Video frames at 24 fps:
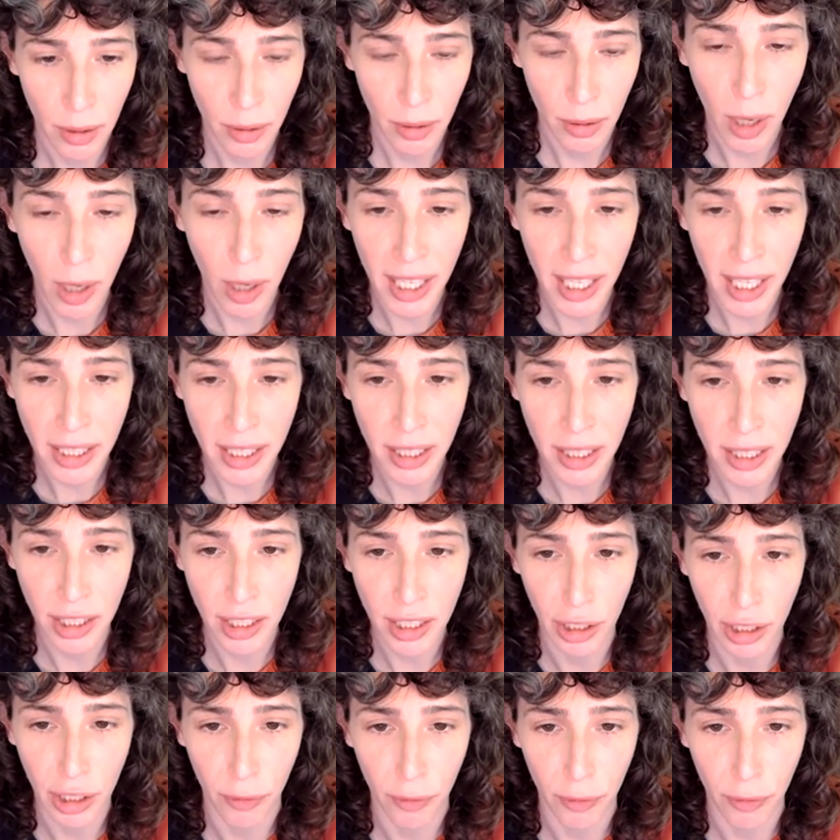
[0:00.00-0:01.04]
was,
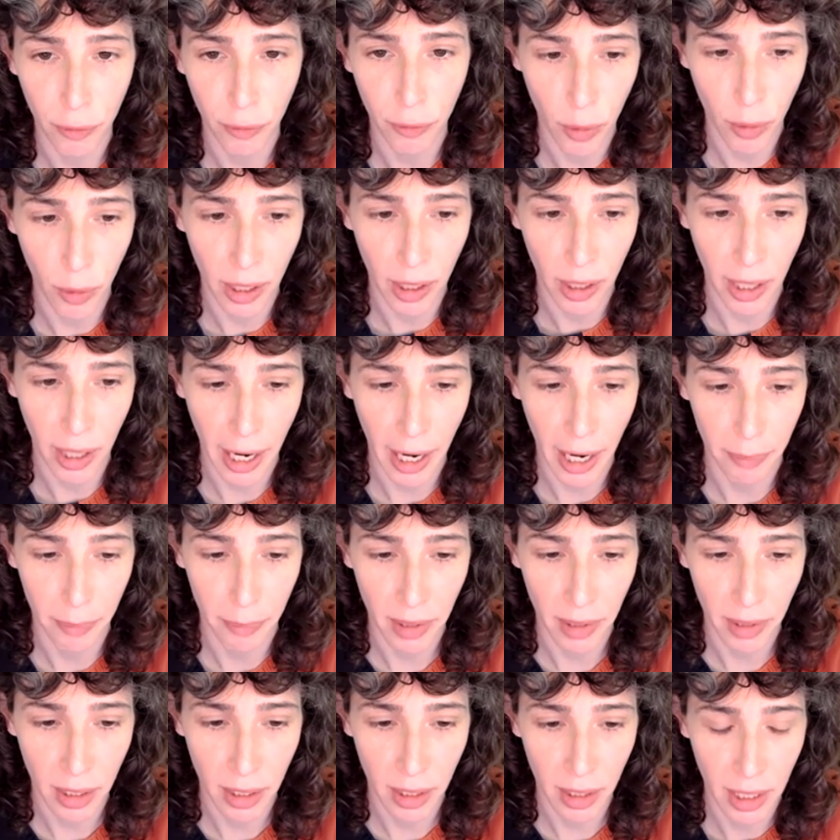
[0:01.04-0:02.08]
you know, for
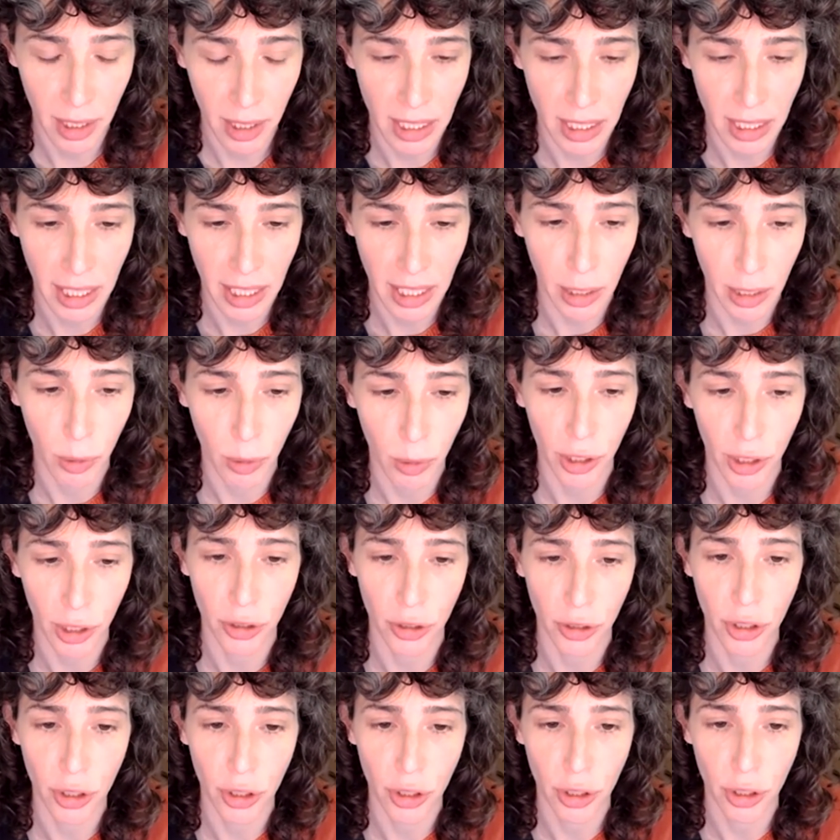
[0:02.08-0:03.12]
these gig
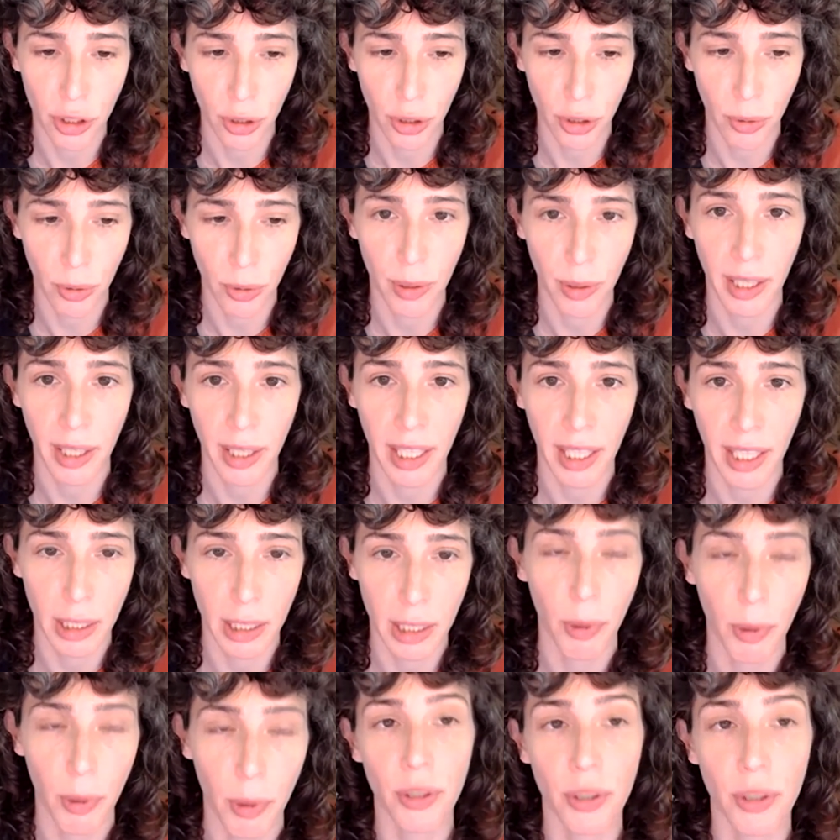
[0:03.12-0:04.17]
workers to
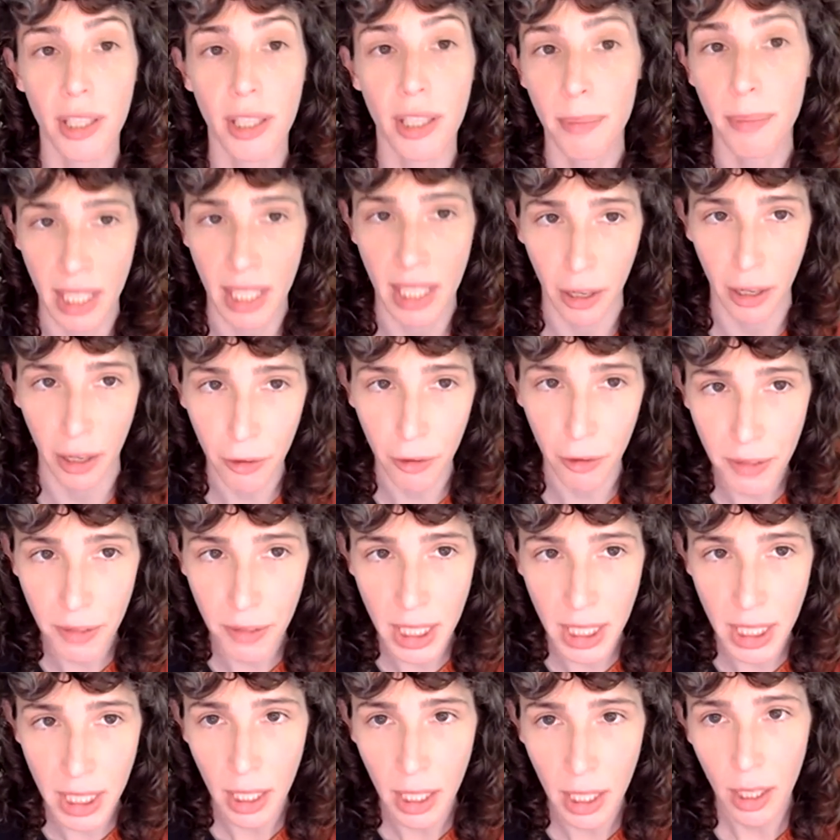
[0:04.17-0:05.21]
expose
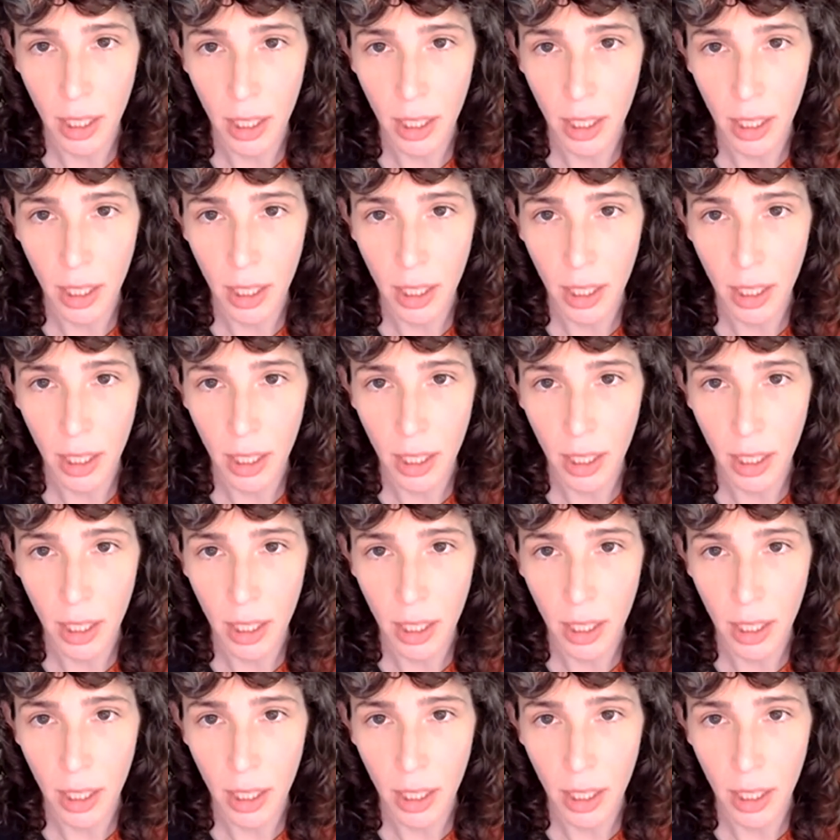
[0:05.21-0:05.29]
themselves